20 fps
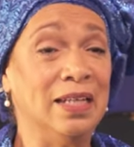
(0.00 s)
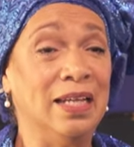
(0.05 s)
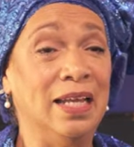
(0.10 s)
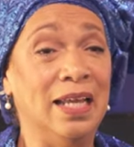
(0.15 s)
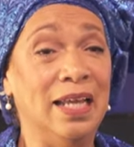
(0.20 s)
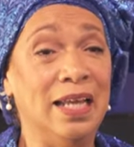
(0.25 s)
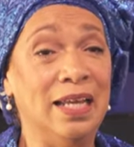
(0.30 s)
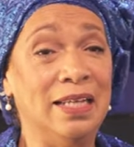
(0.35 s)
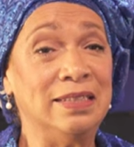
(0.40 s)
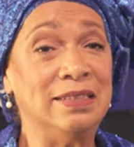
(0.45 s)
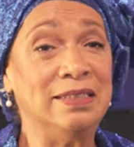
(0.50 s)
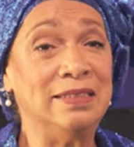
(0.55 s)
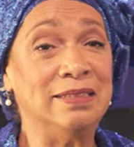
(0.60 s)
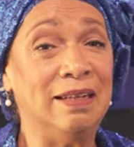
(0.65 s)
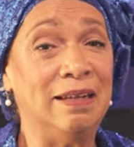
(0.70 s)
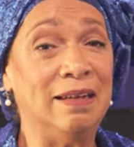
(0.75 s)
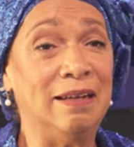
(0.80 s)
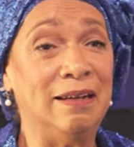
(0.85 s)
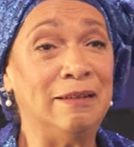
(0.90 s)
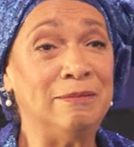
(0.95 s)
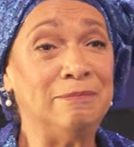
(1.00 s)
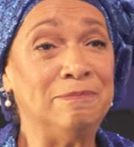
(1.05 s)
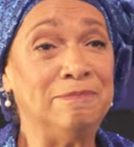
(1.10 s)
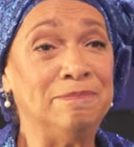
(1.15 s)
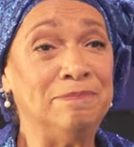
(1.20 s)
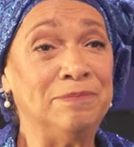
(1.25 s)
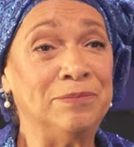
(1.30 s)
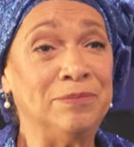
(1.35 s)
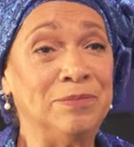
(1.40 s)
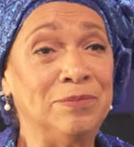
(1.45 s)
And um,
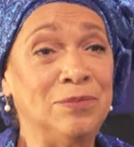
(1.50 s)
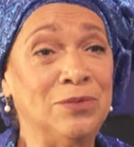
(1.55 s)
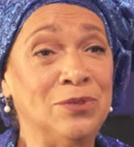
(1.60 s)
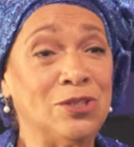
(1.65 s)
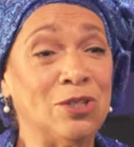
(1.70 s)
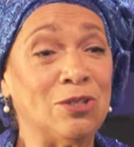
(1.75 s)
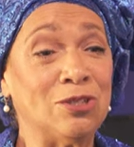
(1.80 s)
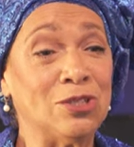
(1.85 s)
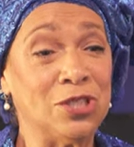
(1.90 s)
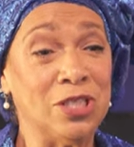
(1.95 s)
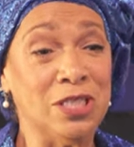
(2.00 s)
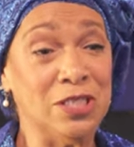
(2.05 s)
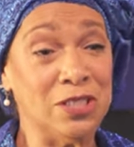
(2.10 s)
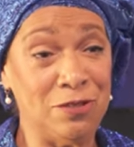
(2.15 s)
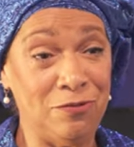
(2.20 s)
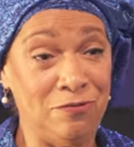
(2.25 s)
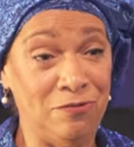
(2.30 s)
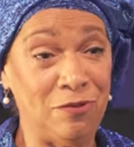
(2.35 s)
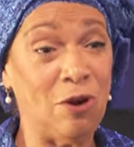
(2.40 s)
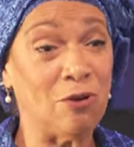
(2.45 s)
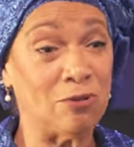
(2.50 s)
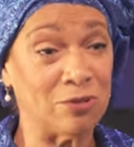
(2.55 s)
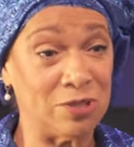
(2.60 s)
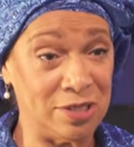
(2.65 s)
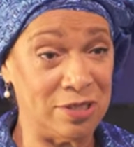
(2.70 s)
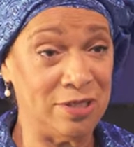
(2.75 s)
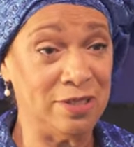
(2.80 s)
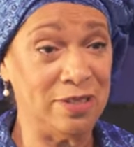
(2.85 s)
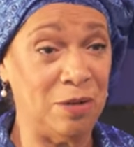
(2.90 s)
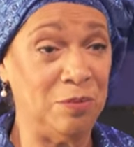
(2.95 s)
so she's the
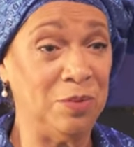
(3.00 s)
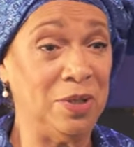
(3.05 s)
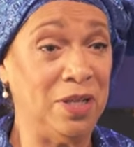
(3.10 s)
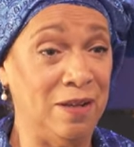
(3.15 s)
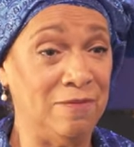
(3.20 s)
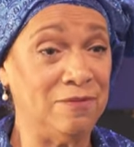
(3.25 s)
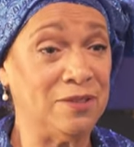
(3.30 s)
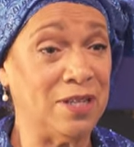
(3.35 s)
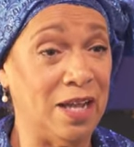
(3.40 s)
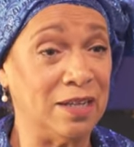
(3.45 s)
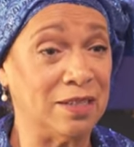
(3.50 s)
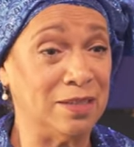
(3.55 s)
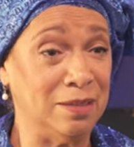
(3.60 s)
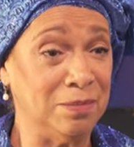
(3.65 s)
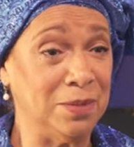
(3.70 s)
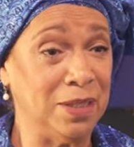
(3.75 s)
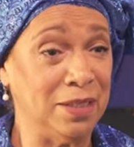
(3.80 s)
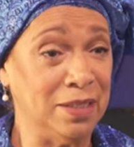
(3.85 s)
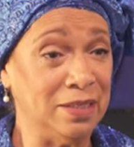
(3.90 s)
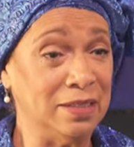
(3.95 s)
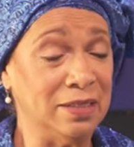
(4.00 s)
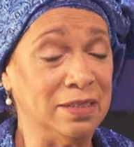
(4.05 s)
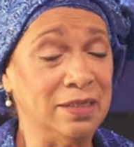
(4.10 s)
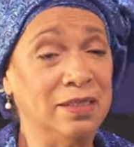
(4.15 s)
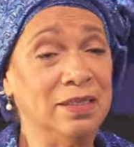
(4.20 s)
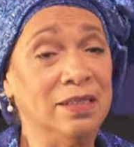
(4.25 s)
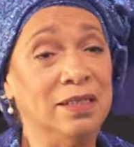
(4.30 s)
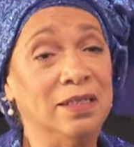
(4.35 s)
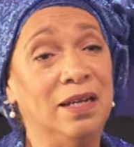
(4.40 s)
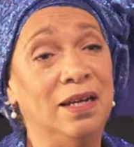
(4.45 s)
first that we have documented
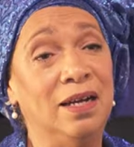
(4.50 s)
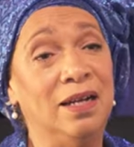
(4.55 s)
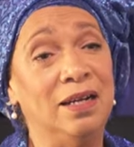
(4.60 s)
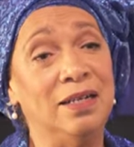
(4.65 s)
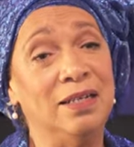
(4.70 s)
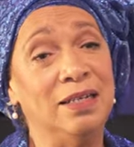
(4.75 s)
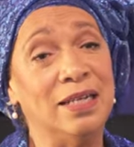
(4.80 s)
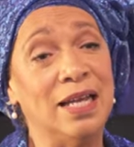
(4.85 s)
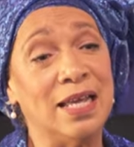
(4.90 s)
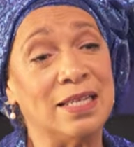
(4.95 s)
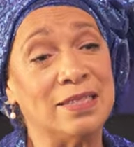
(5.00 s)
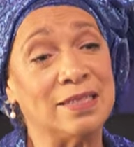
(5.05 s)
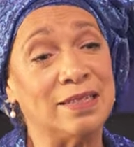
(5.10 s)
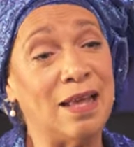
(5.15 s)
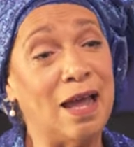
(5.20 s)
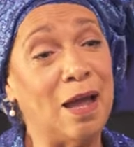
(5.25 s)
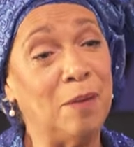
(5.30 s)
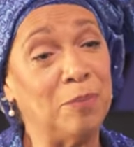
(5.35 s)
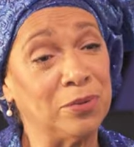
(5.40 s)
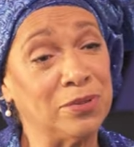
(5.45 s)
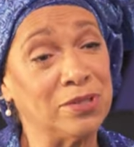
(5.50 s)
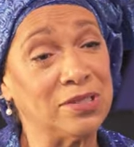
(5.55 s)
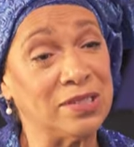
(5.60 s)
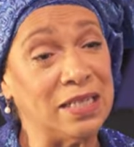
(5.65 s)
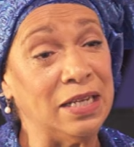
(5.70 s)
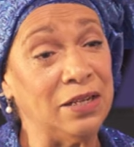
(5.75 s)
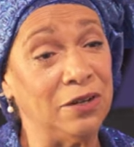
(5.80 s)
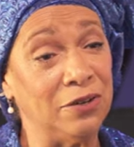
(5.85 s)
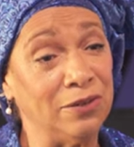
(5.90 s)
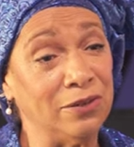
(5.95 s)
uh, as an opera
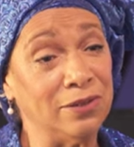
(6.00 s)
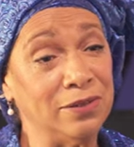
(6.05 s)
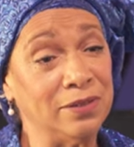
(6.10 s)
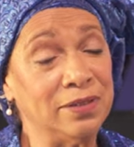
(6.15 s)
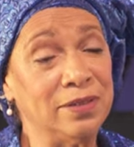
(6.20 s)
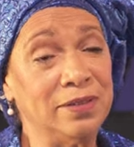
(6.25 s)
singer